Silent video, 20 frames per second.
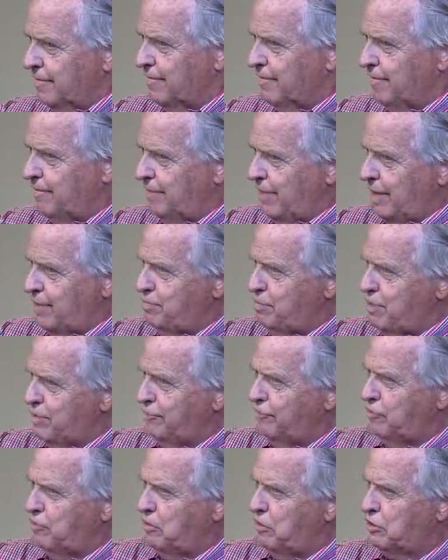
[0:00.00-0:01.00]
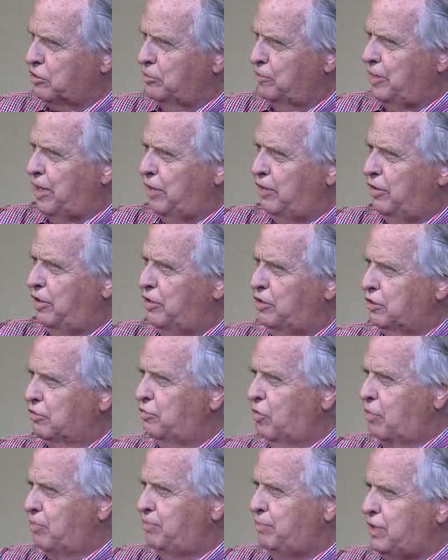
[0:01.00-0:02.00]
maybe if we intermarry, there
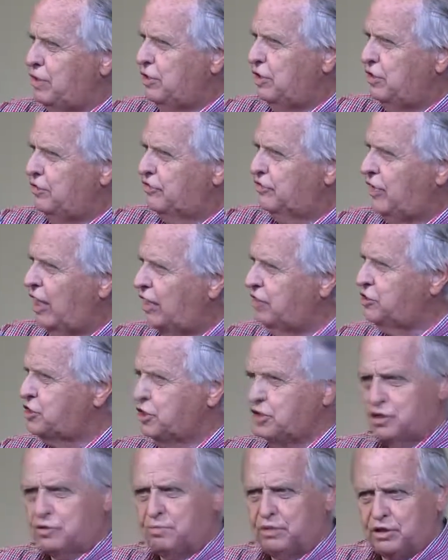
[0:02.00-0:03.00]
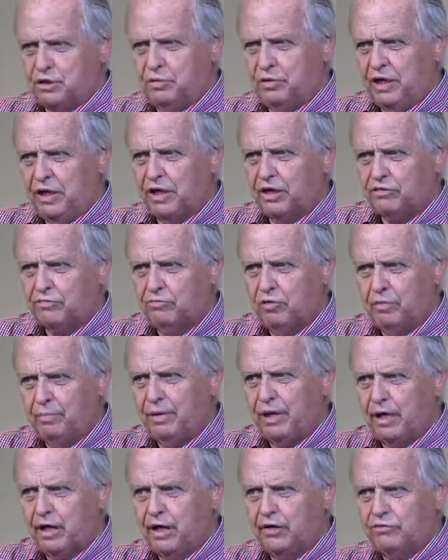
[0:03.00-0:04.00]
won't be these tensions between us,
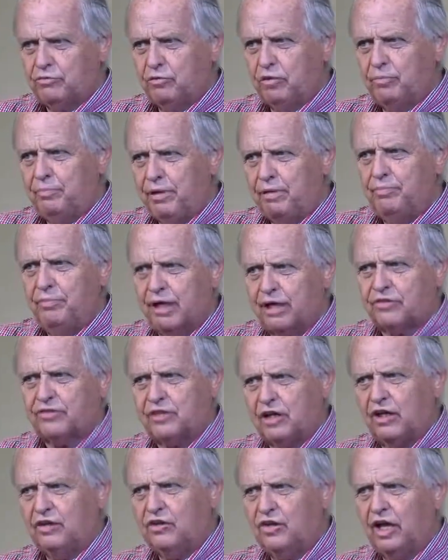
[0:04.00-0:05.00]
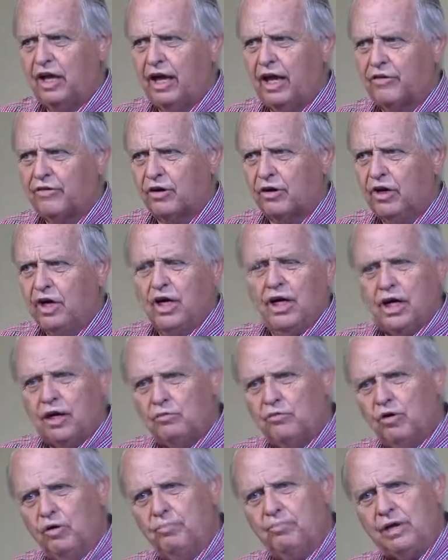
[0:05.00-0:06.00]
because we'll be mixed in together.
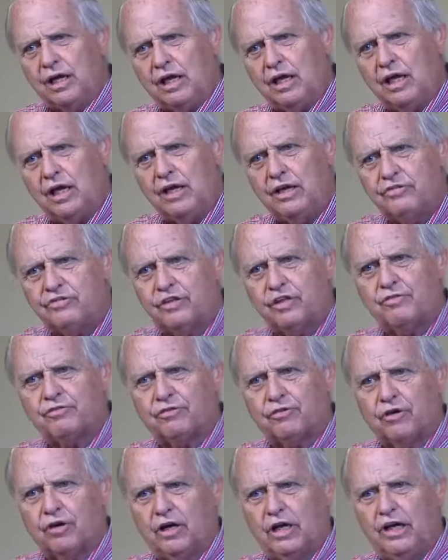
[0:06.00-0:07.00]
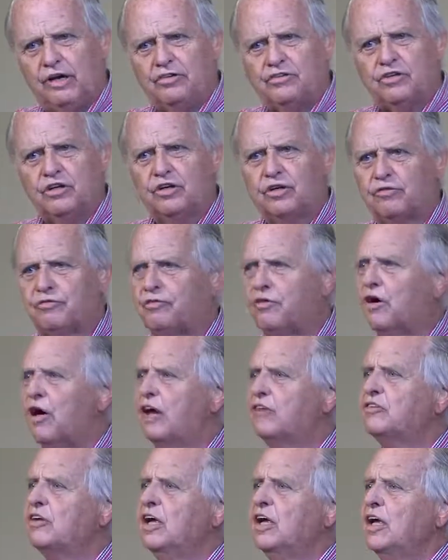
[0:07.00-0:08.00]
It will be easier for
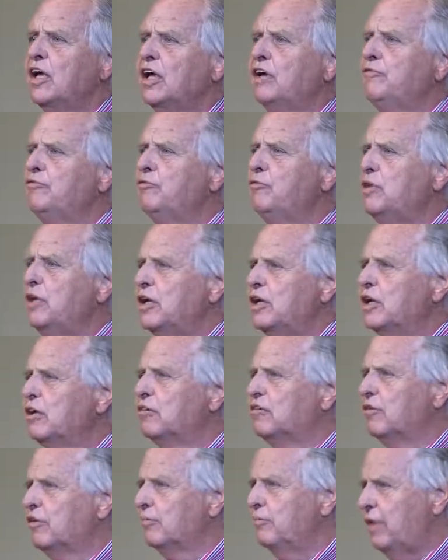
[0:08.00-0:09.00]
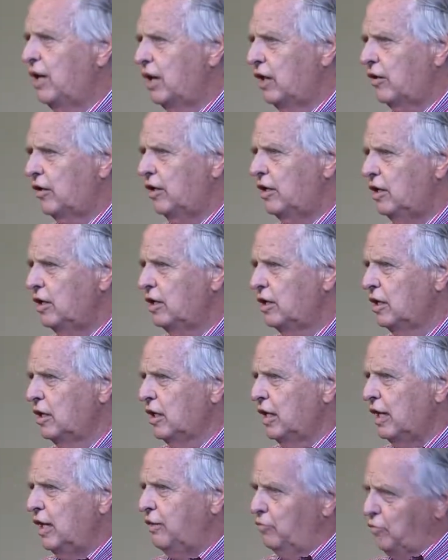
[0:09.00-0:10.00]
us if we intermarry.
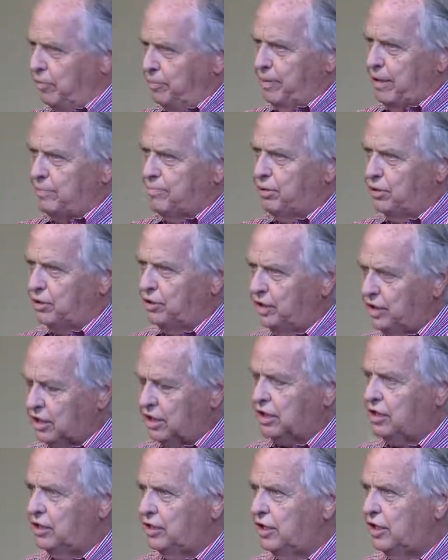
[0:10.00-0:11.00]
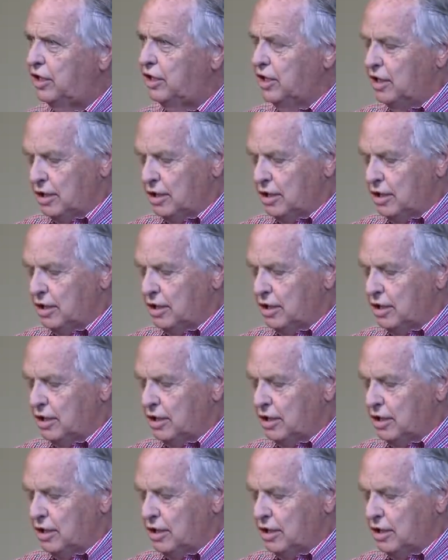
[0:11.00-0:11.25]
It will be politically